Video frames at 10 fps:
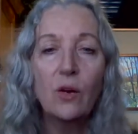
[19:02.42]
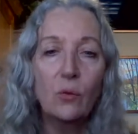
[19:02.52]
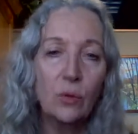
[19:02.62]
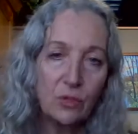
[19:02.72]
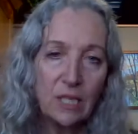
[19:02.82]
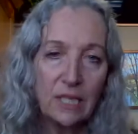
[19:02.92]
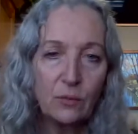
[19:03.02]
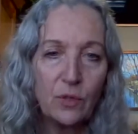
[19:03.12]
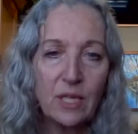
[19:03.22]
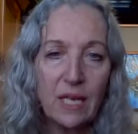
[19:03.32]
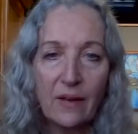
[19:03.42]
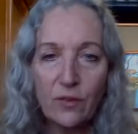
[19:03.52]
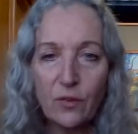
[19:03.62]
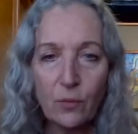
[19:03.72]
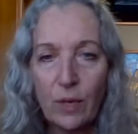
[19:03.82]
routine with the
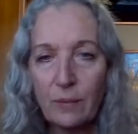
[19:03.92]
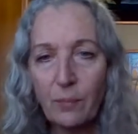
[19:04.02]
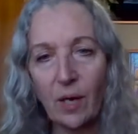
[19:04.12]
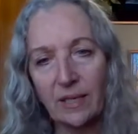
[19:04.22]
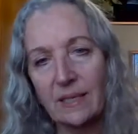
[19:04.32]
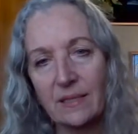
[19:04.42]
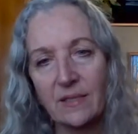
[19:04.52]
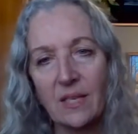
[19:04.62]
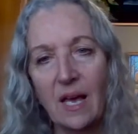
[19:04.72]
other 3 products.